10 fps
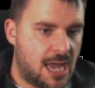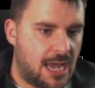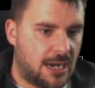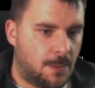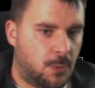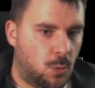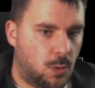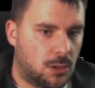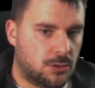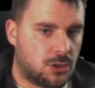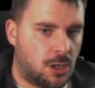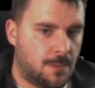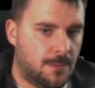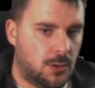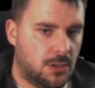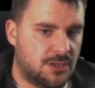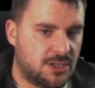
and I'll put Walls Combo as a